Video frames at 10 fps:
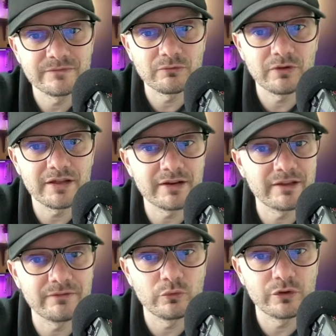right,
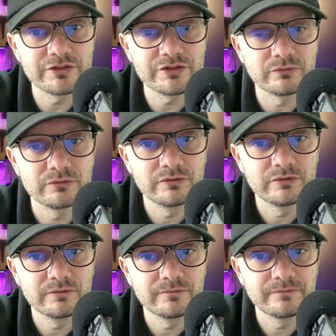and 42.
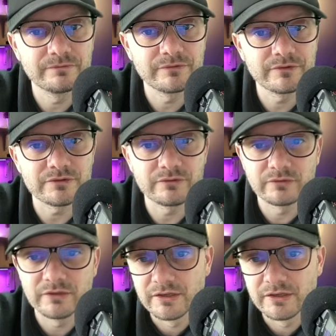So